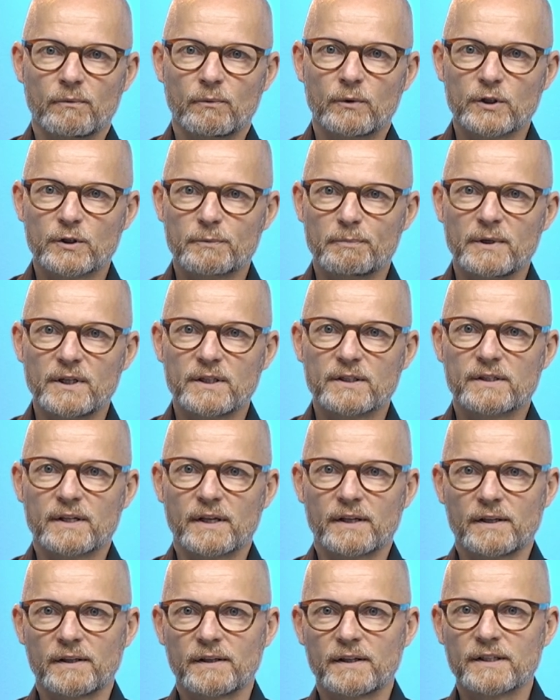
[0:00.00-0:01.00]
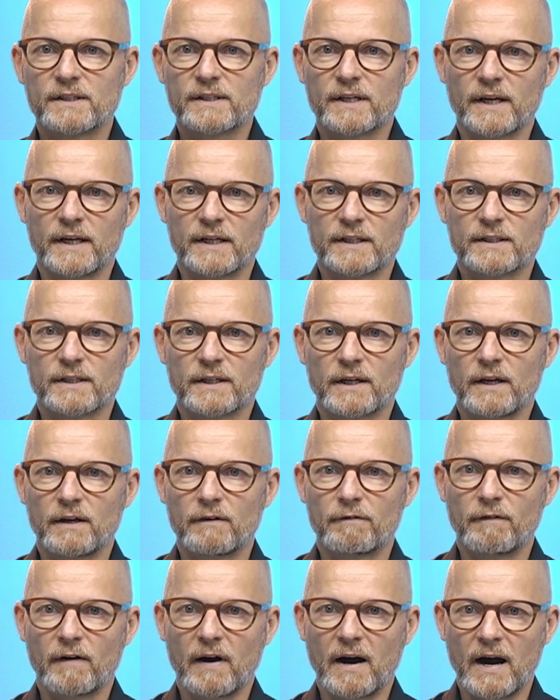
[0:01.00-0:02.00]
which means that in this case,
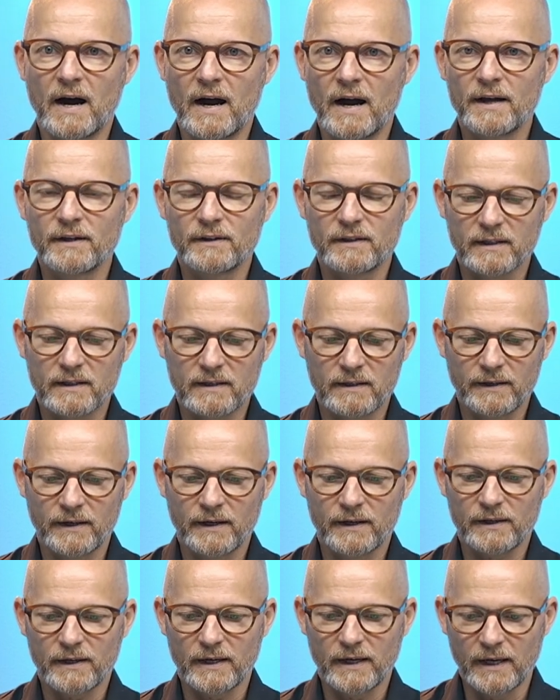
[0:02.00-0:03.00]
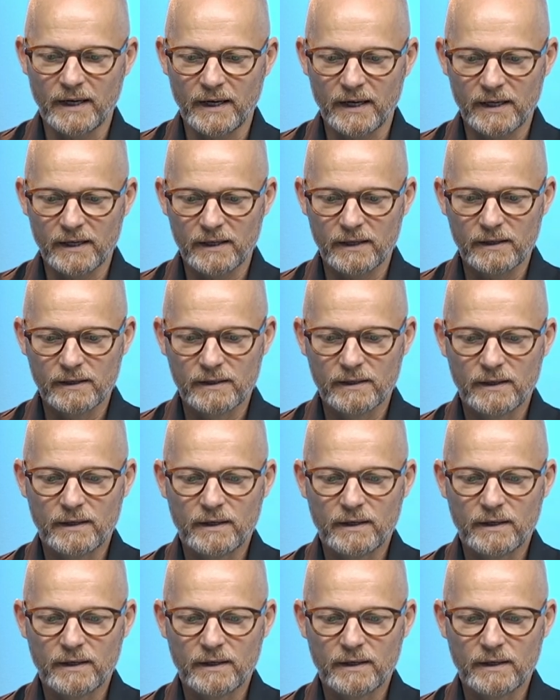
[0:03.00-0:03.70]
if I declared a